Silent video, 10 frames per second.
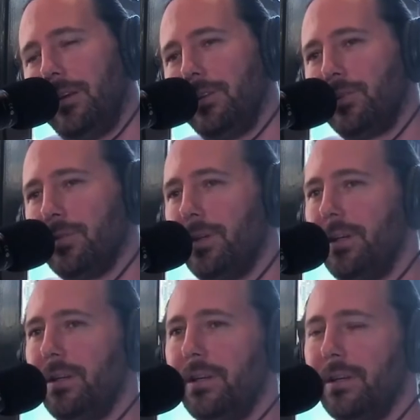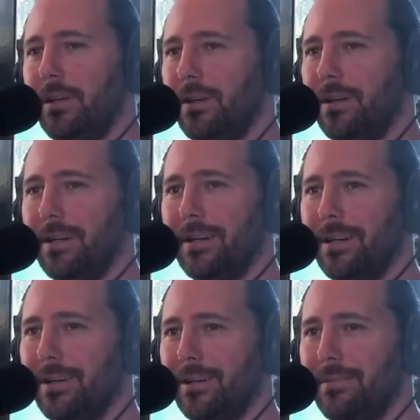industry,
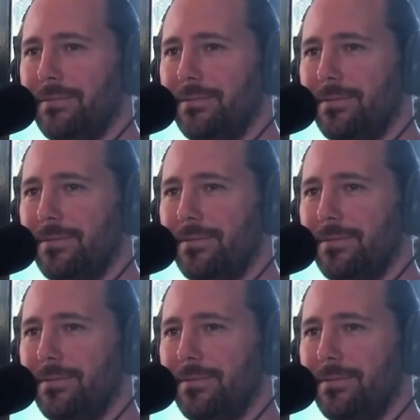uh,